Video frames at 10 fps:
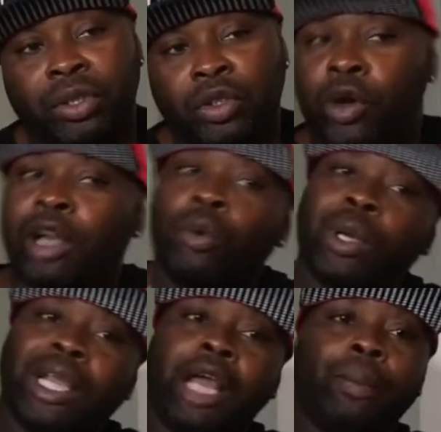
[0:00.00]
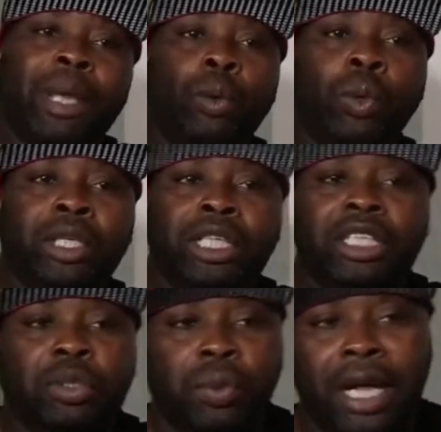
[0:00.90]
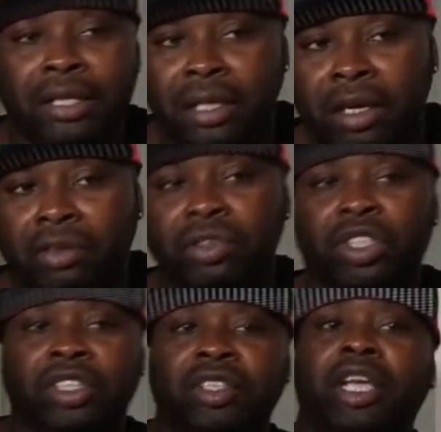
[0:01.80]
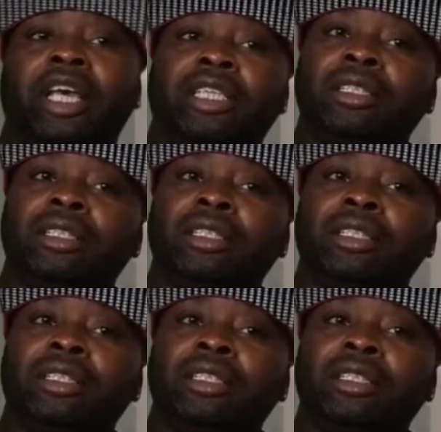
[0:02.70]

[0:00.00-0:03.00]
So I don't want to kind of make one dish without the other, just in case